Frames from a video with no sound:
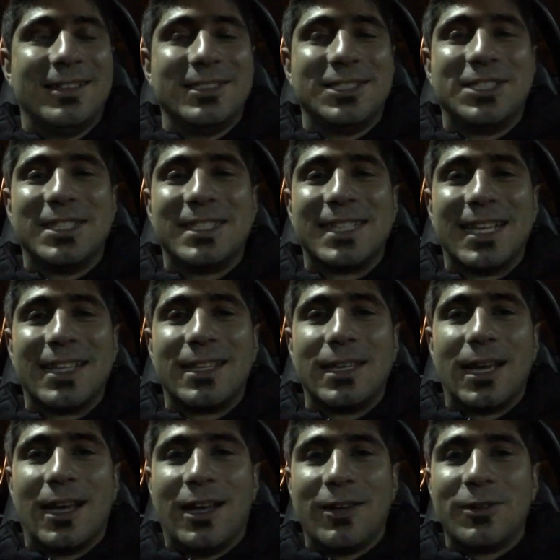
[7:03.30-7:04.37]
she said,
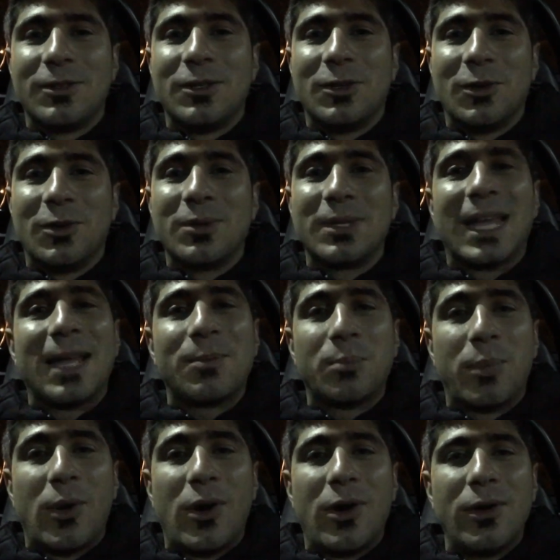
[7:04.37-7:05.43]
yeah, you know that
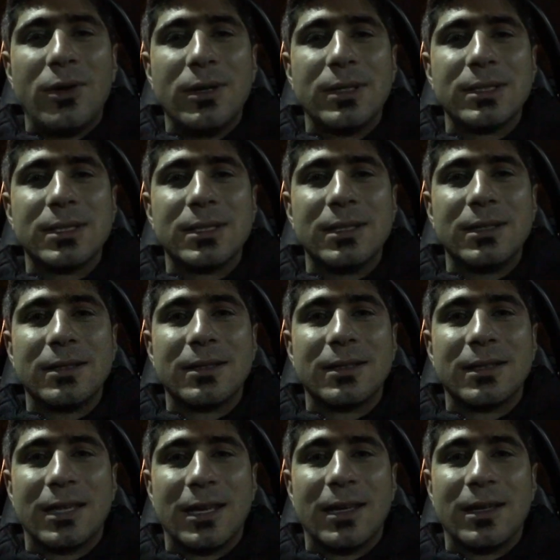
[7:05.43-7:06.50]
ball,
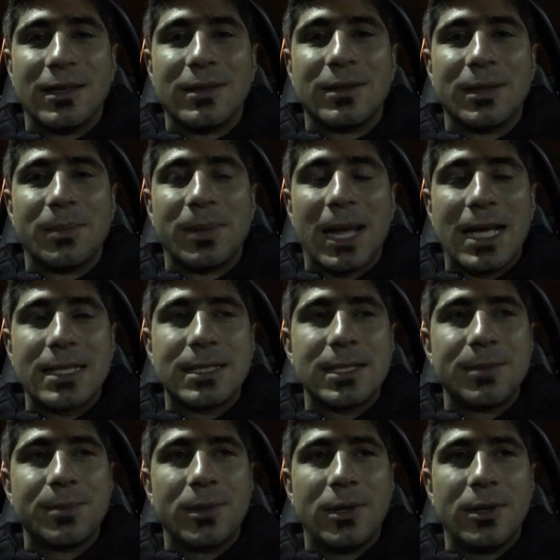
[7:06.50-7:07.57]
the the
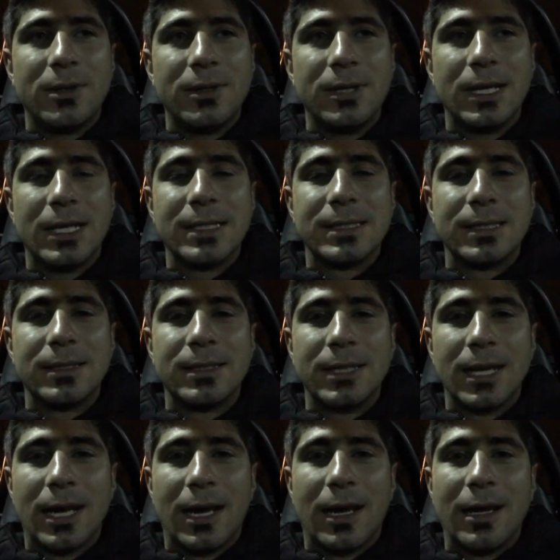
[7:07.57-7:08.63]
plastic ball? I said,
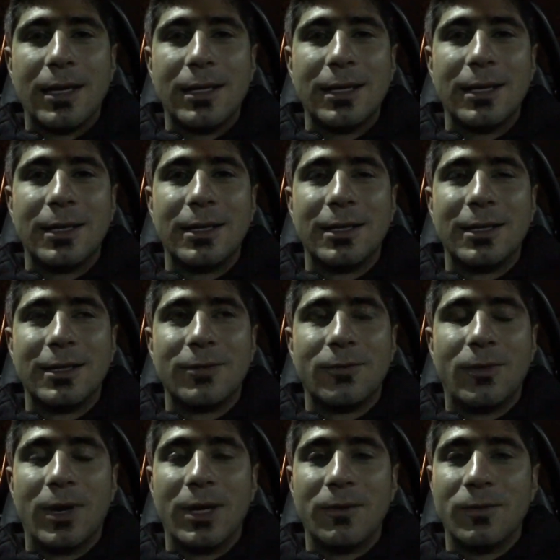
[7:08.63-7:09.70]
yeah.
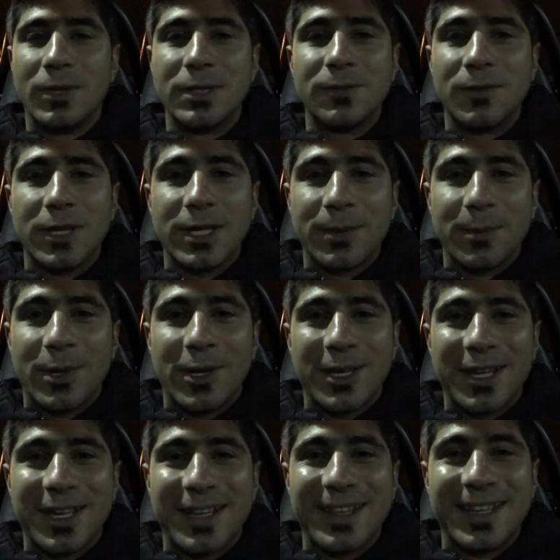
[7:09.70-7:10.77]
What what what about
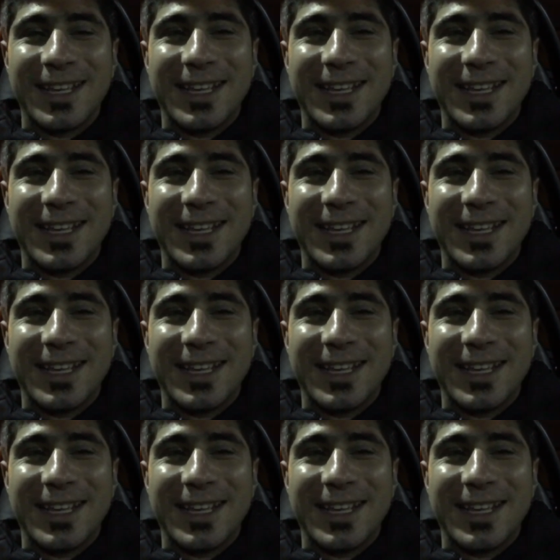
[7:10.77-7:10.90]
it?